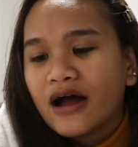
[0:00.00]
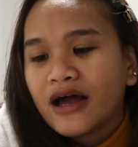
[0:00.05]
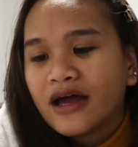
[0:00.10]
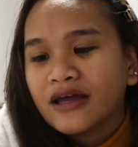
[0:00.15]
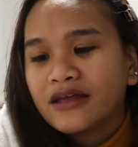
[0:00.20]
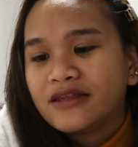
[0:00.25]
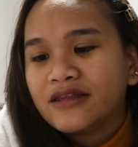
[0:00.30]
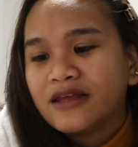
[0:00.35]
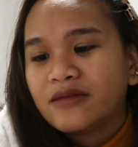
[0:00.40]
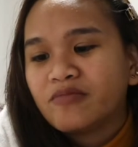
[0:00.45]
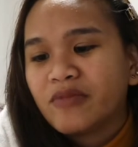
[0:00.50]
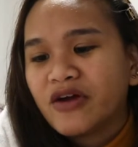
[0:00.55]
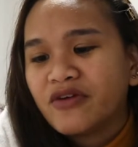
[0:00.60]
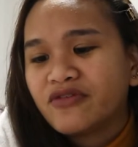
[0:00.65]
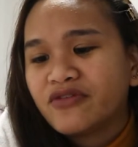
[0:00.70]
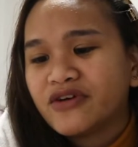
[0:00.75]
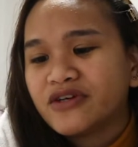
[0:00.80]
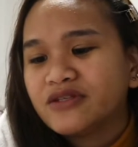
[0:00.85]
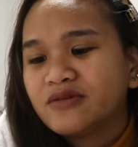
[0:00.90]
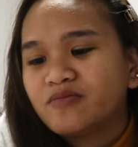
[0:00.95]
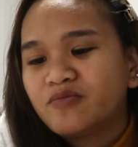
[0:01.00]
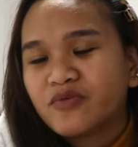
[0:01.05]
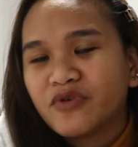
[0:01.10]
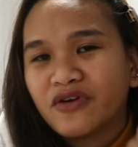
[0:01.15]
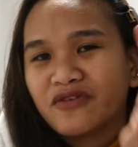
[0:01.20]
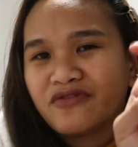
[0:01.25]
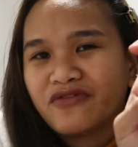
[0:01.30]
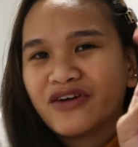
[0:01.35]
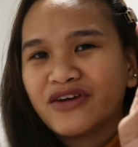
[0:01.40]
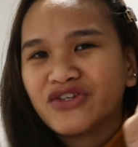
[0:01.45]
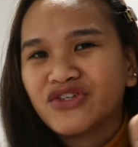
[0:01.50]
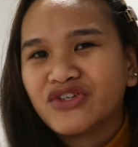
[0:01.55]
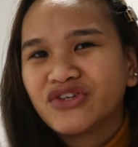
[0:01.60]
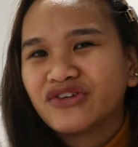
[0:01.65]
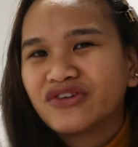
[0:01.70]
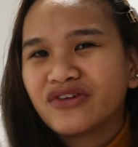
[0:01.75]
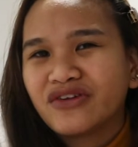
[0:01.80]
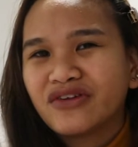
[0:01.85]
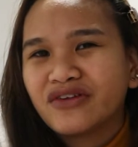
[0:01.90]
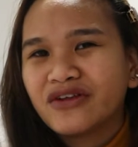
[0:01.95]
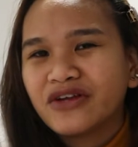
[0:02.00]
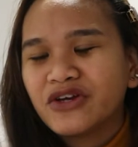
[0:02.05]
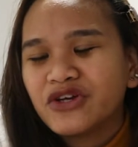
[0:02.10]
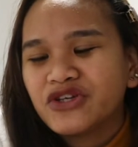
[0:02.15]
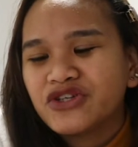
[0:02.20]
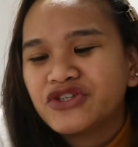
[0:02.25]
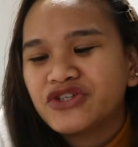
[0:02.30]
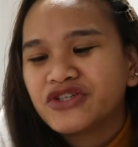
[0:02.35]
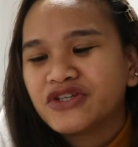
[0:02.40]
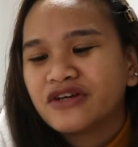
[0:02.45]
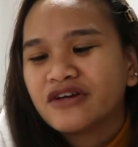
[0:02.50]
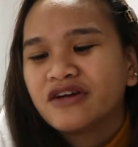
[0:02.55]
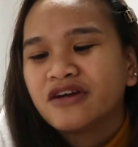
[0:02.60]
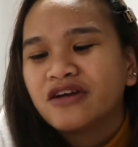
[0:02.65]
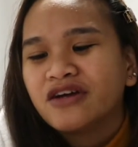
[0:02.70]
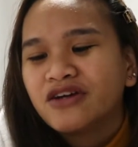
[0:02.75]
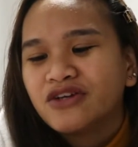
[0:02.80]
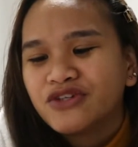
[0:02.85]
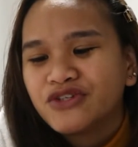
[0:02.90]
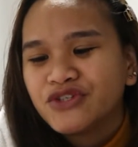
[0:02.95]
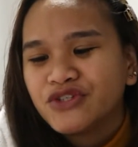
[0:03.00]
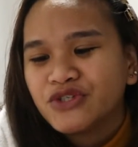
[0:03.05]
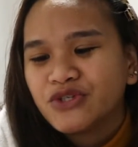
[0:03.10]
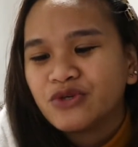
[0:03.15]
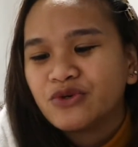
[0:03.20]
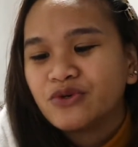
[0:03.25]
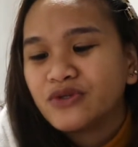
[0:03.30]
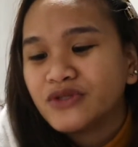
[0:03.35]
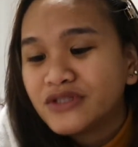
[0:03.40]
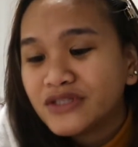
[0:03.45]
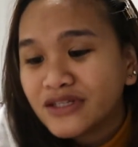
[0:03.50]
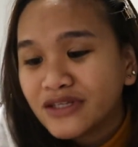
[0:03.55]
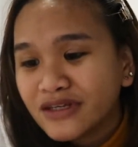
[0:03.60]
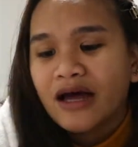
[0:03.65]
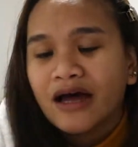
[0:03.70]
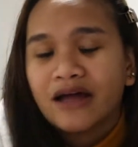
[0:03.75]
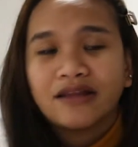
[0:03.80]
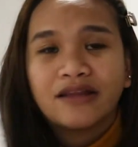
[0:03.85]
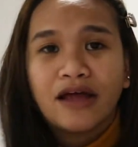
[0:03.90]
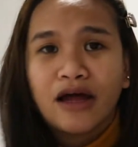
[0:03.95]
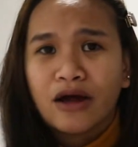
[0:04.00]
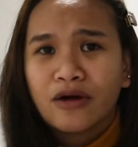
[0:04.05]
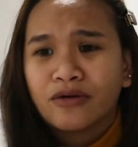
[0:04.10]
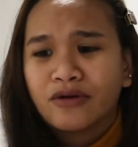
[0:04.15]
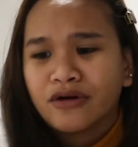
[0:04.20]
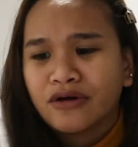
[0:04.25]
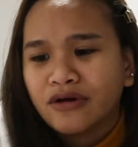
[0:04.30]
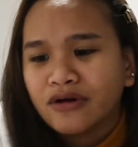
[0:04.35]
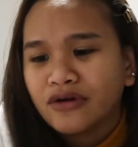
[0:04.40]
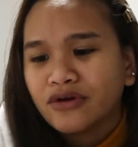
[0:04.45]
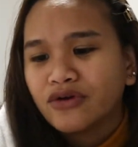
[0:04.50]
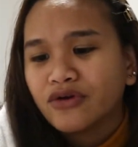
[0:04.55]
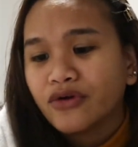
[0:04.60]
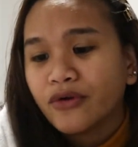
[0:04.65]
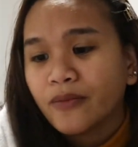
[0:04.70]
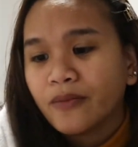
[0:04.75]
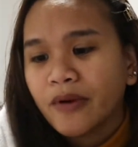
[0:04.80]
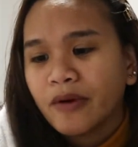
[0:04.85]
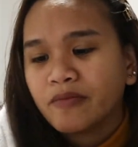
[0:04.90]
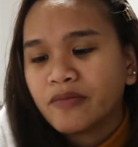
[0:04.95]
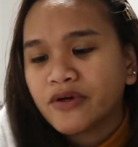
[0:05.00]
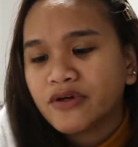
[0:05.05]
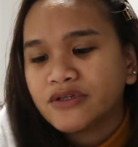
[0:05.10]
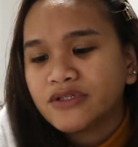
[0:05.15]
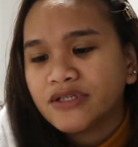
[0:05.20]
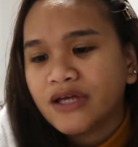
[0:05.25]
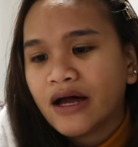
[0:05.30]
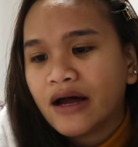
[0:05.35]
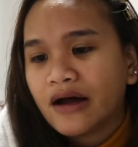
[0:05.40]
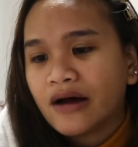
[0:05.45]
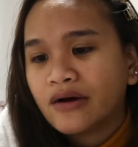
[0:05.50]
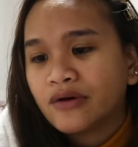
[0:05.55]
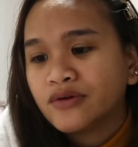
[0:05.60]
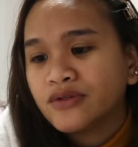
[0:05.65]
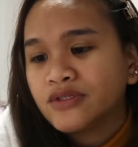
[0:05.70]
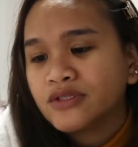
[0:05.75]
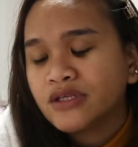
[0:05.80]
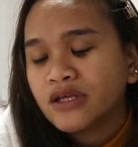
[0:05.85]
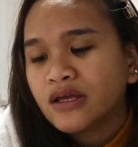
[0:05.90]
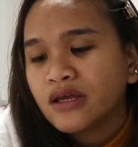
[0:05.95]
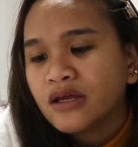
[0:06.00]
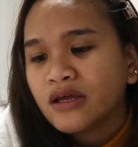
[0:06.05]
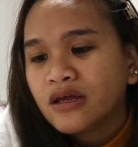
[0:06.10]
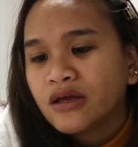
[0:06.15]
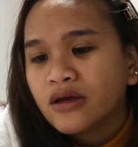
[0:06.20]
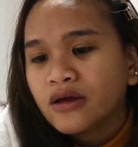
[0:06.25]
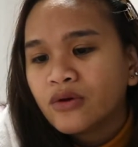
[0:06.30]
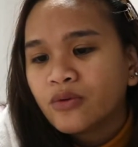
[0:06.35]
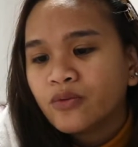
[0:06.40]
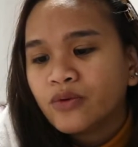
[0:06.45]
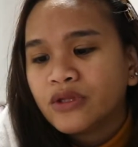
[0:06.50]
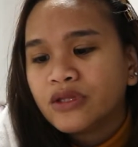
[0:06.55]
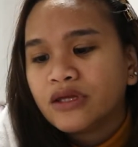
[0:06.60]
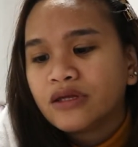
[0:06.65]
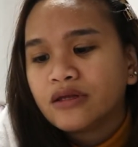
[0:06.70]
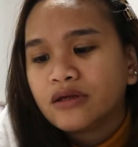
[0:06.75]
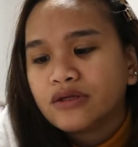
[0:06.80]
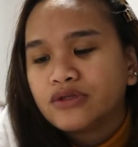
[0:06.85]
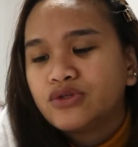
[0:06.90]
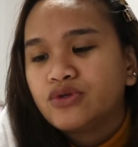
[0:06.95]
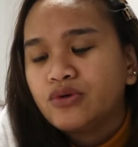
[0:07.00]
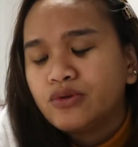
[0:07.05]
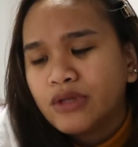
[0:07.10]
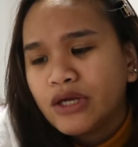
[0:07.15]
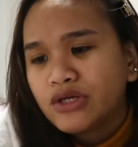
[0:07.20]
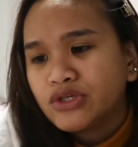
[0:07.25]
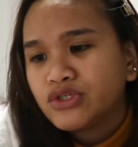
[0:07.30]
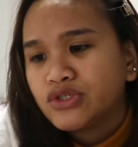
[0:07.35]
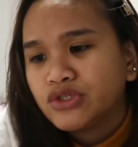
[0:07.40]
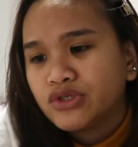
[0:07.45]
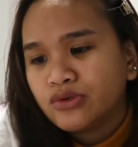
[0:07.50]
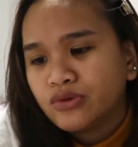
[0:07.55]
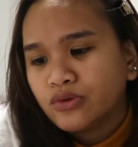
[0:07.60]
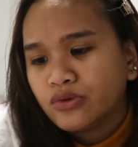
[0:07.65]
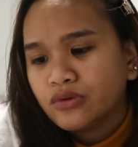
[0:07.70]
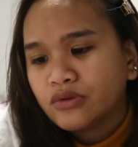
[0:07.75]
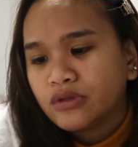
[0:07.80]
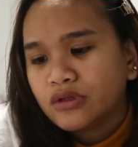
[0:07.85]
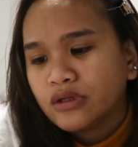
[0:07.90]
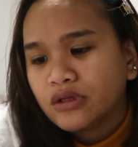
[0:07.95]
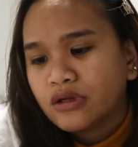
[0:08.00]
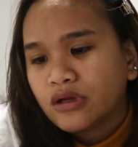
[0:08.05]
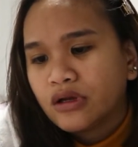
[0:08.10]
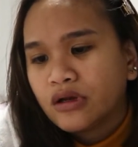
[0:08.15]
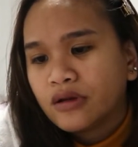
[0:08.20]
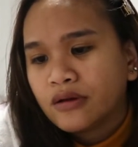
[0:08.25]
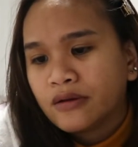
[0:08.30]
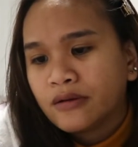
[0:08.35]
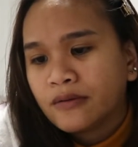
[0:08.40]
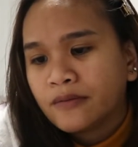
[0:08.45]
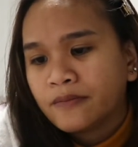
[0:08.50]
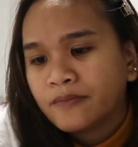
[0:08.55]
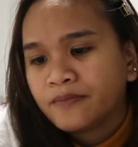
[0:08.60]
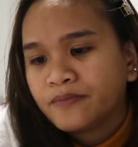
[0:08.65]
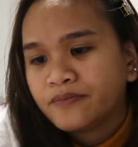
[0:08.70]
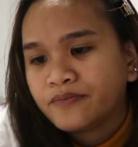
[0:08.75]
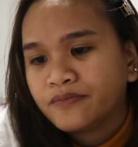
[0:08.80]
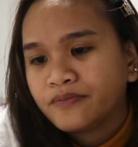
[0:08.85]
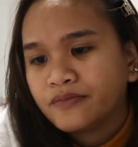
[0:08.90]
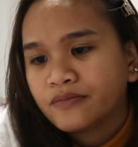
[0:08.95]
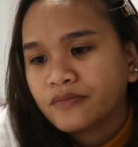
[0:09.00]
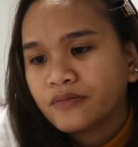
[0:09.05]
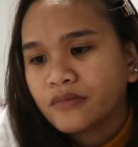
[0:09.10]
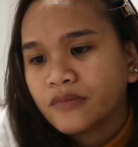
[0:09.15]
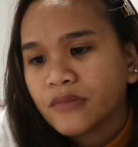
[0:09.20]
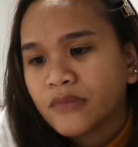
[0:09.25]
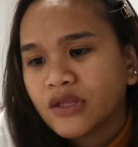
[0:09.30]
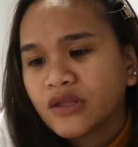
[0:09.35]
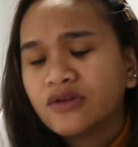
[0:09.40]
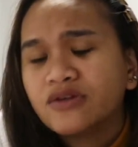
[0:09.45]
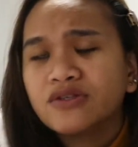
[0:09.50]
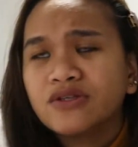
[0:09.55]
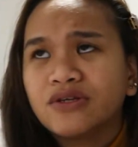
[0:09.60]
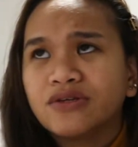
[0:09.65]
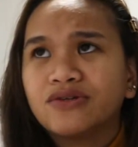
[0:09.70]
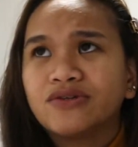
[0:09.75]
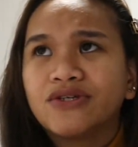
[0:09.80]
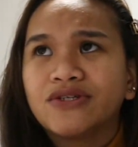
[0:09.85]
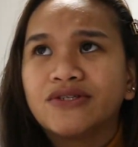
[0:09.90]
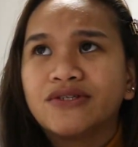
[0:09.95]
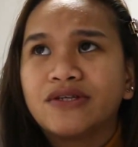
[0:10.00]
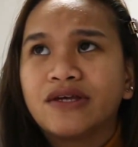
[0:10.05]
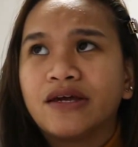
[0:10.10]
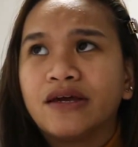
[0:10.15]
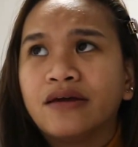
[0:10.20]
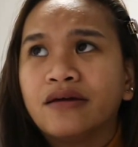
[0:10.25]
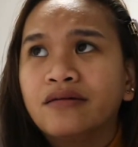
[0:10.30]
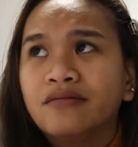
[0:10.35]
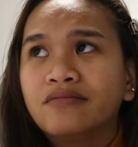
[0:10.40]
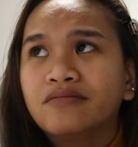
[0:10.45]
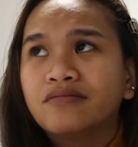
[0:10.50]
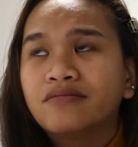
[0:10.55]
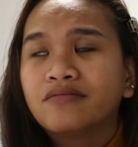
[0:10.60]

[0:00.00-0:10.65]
I did my first professional-ish shoot at our group member's house. We did a 2-day shoot. That was interesting.